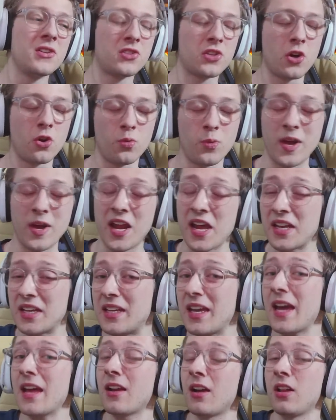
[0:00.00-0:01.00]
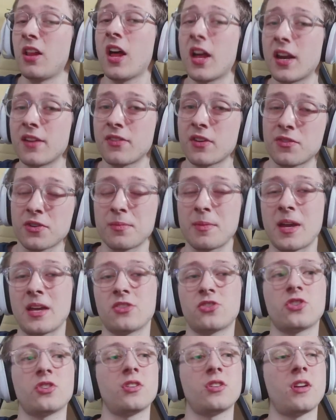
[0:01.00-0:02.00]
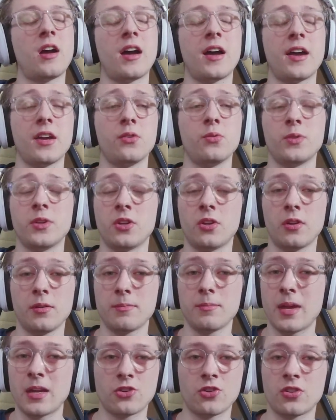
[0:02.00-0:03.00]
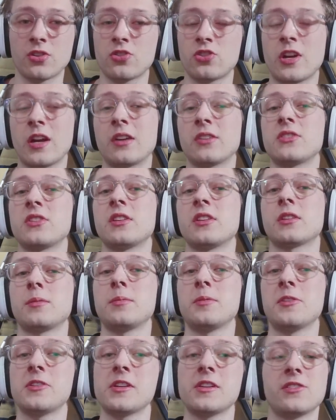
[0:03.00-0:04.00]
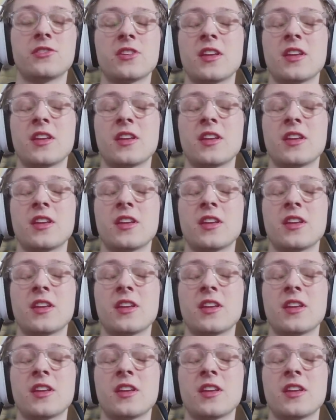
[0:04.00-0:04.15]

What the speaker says: so when I get a lot of information, I will make sure to share it to the community.